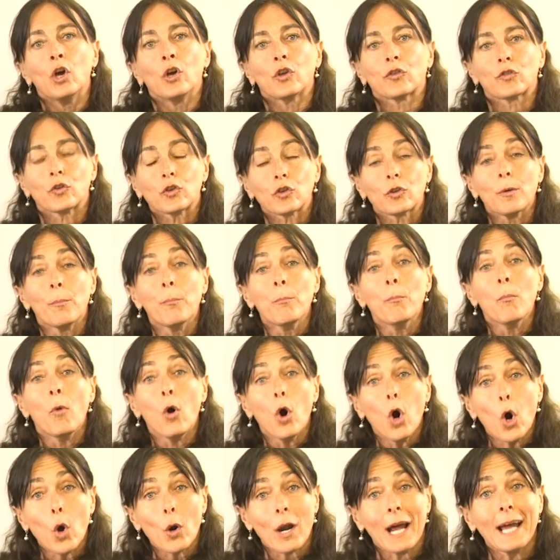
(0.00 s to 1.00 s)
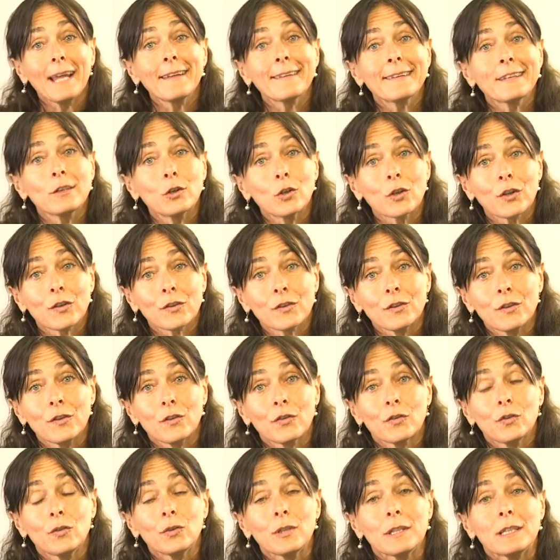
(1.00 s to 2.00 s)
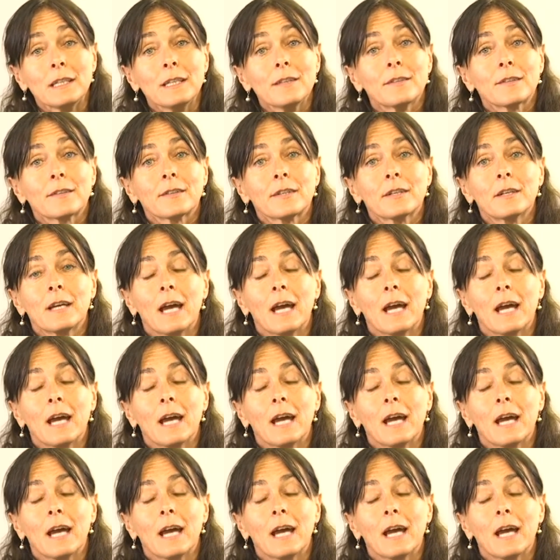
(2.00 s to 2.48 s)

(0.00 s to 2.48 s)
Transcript: So the more antioxidants you eat,